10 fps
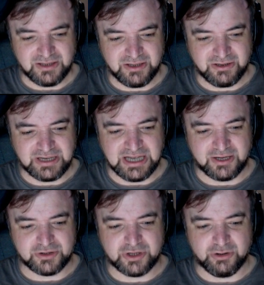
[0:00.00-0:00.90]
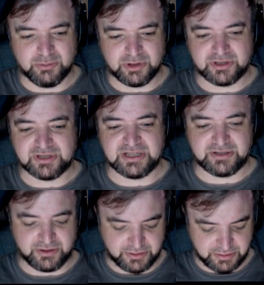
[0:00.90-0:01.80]
Okay, control works. That's
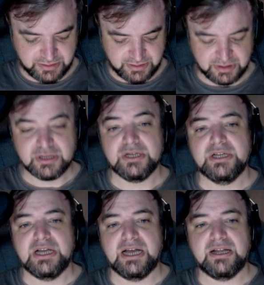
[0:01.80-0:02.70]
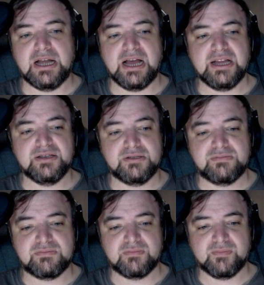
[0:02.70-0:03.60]
good. I've
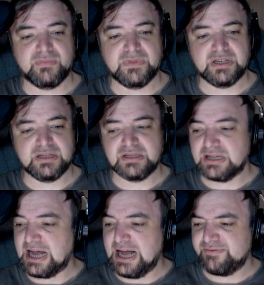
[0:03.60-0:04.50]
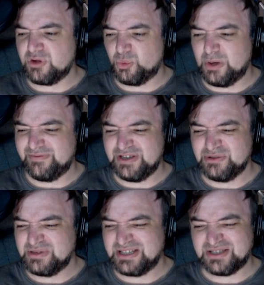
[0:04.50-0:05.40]
got one video.
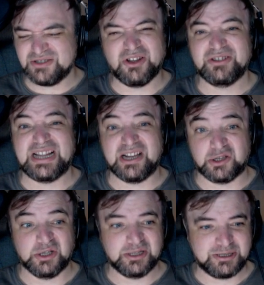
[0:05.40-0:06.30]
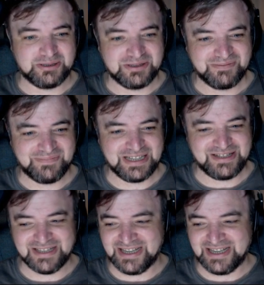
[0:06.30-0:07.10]
It's not that good, but